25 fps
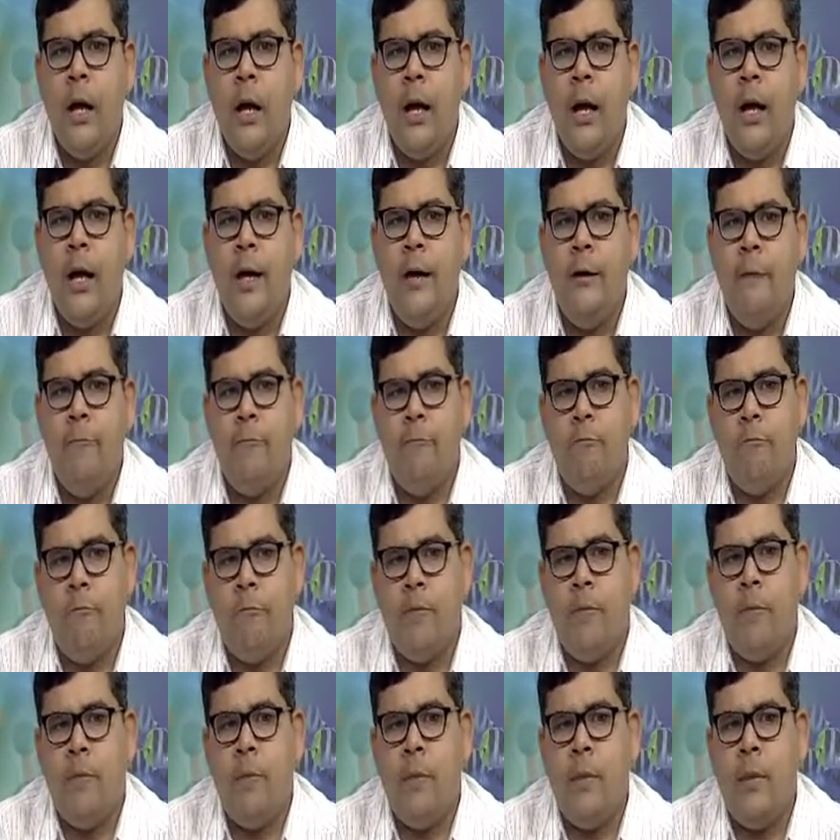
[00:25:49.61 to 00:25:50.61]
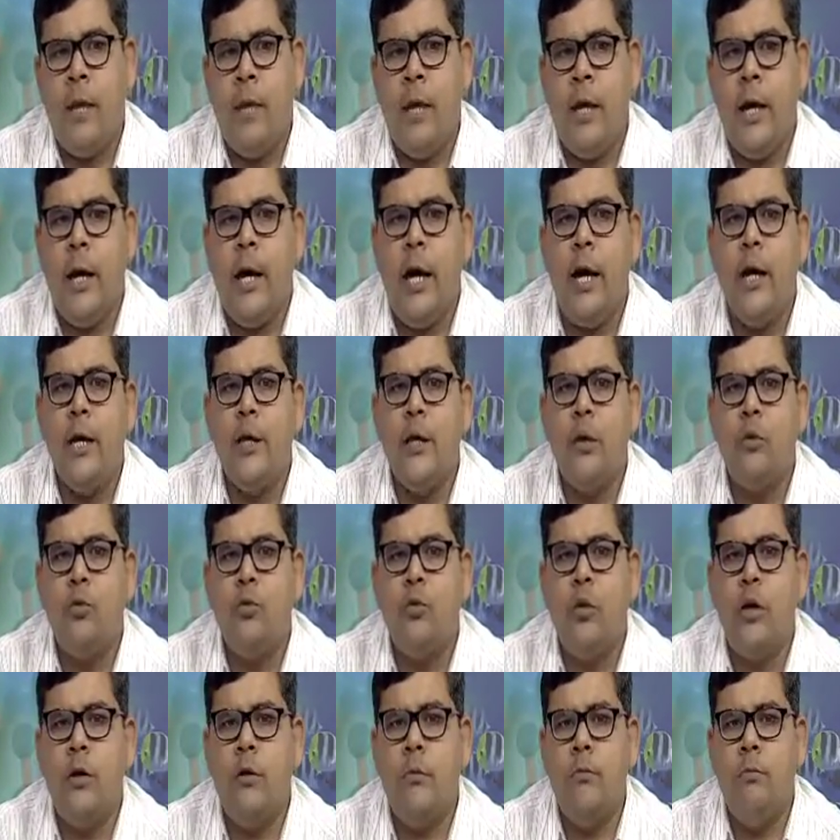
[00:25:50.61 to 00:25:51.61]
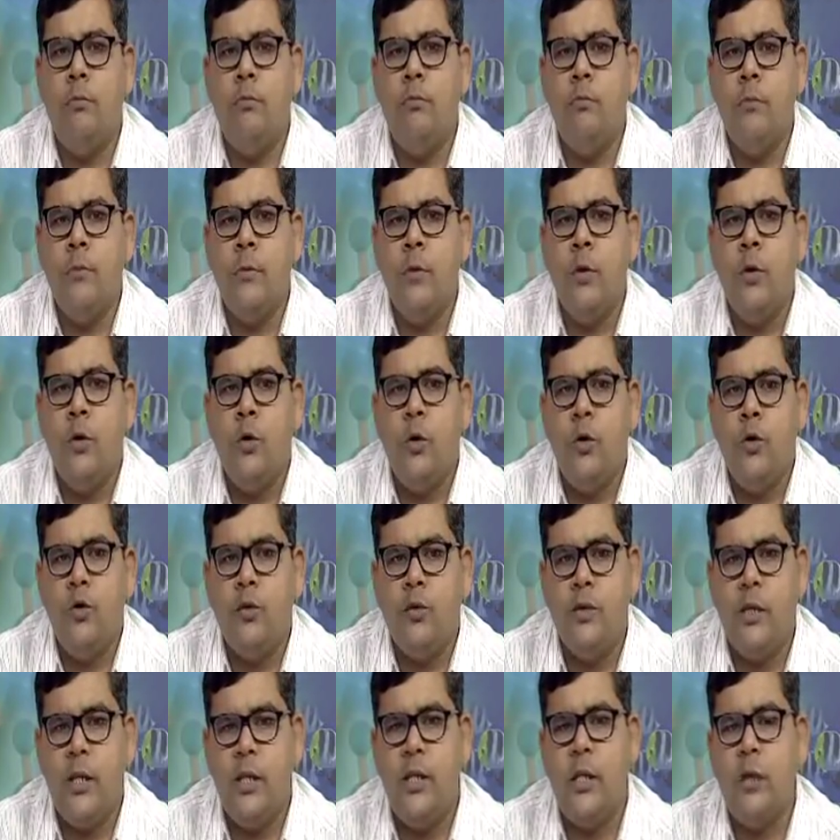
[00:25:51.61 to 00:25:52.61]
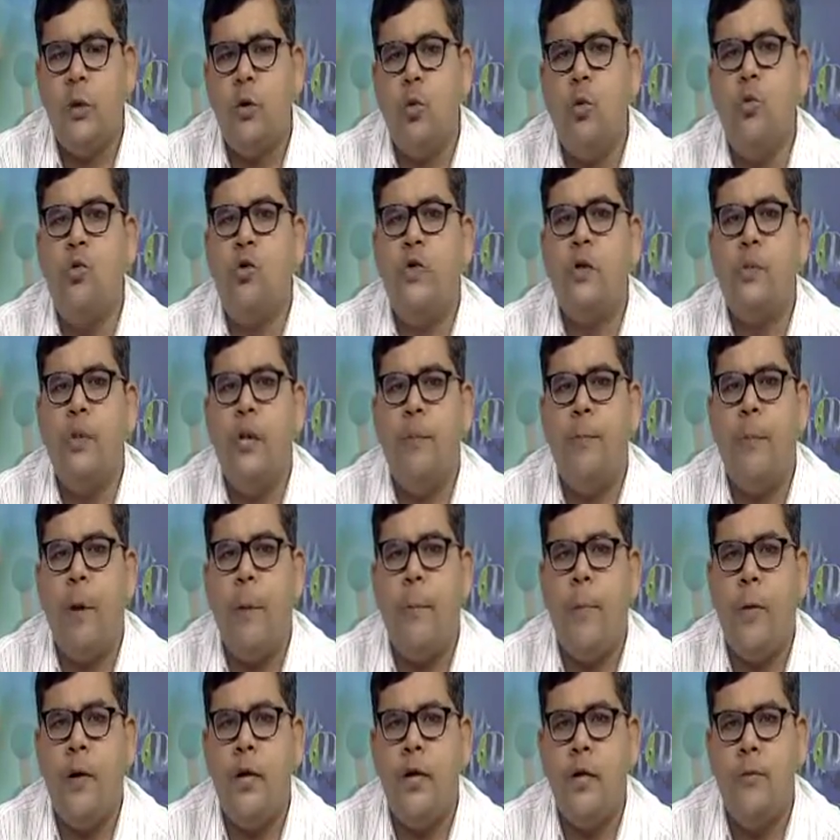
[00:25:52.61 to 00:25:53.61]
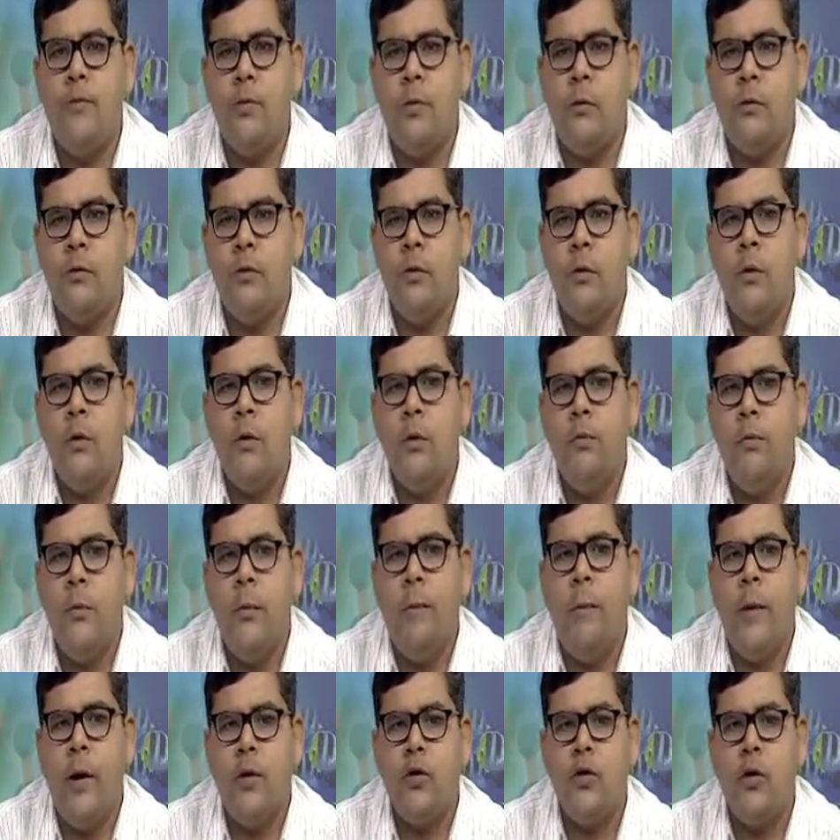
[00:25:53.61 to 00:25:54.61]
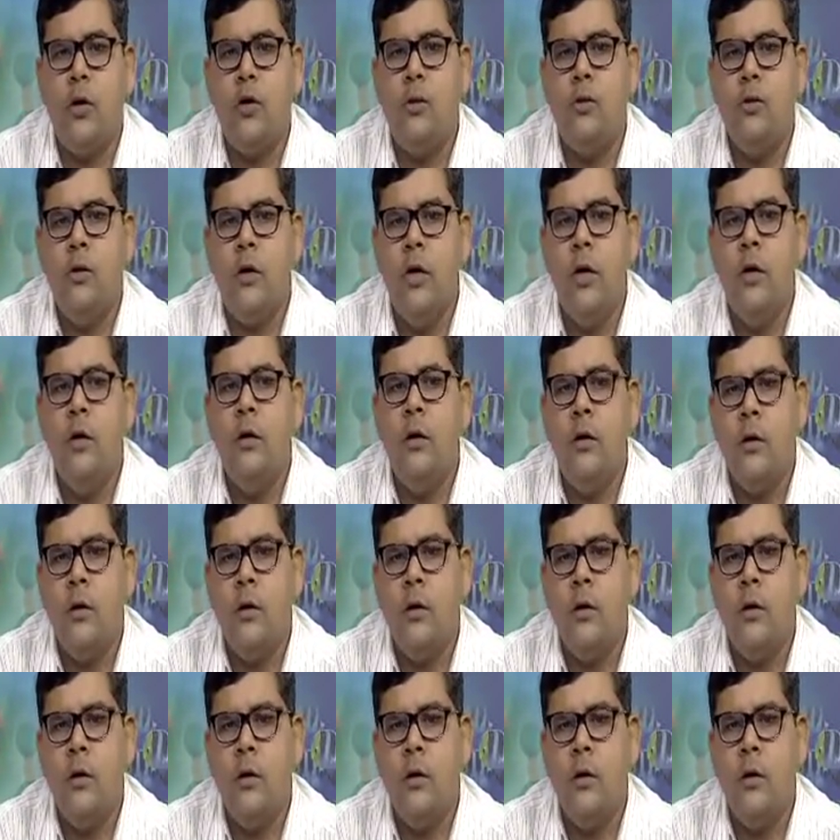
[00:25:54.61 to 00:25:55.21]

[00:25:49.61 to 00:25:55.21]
and according to the Shariat rules the property will be passed on to the